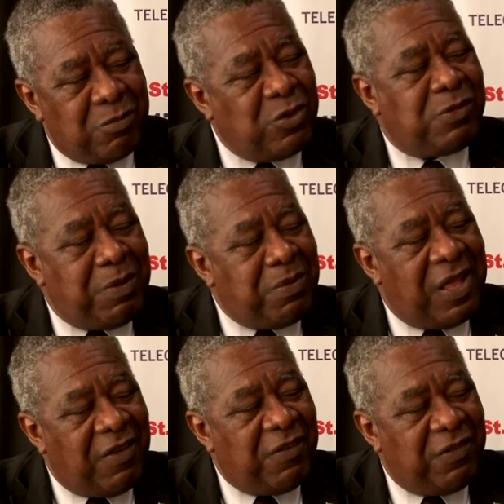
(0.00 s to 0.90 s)
Most people
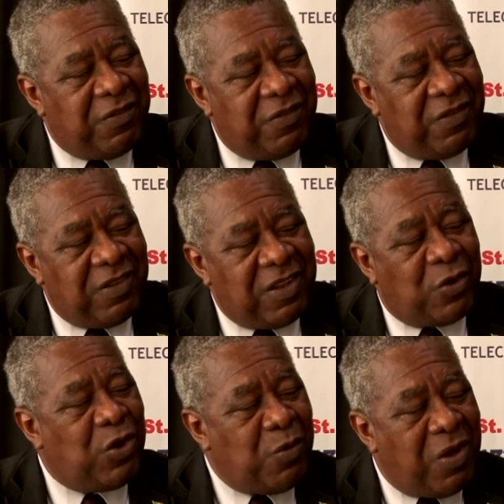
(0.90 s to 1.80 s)
have
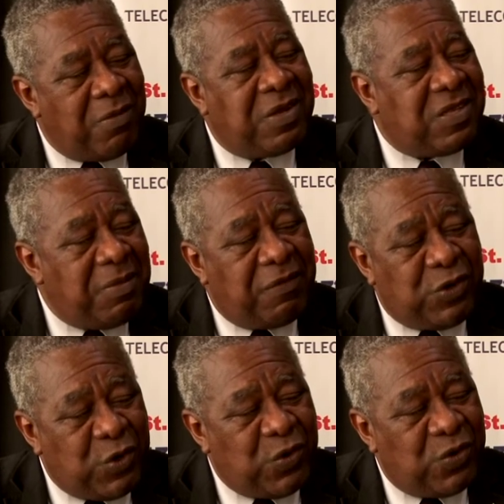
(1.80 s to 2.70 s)
not only one, but some have
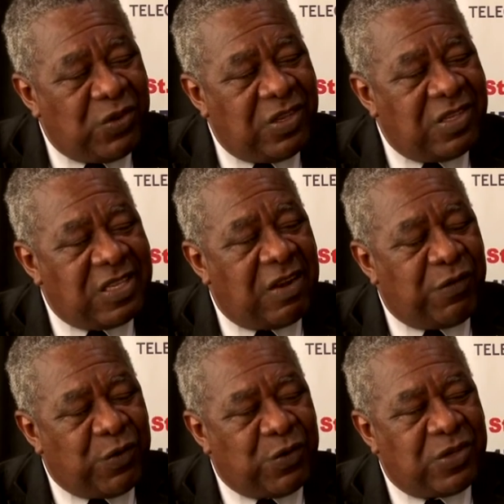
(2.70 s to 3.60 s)
two cell
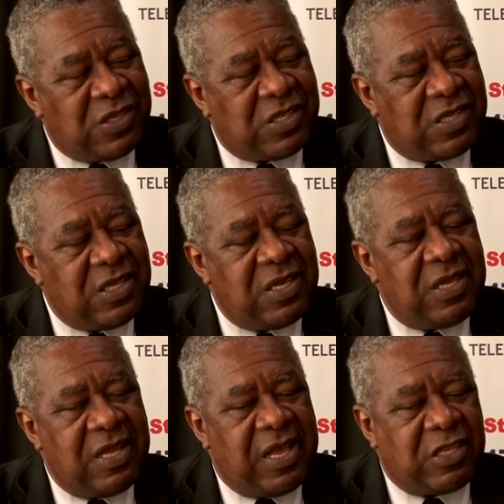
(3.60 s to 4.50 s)
phones,
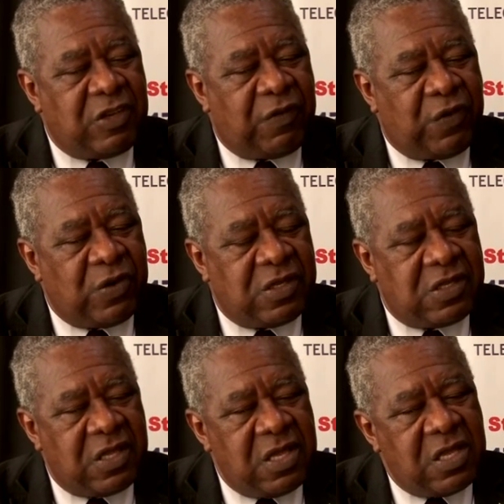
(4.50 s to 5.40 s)
and so
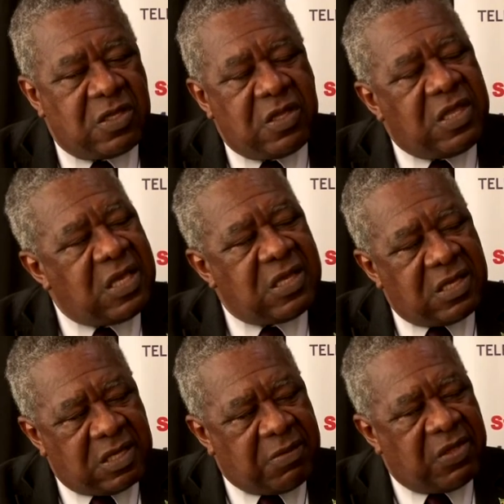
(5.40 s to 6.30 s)
forth. So these are
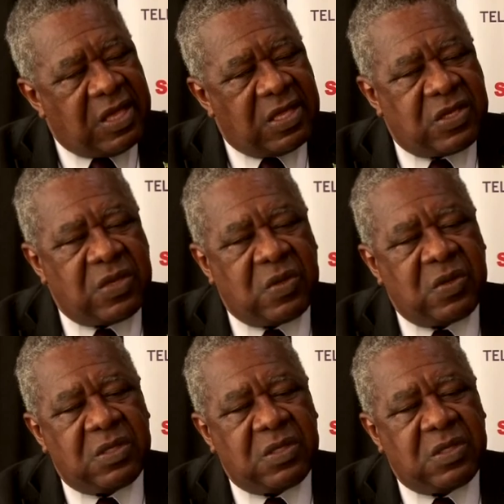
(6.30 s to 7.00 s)
some of the issues.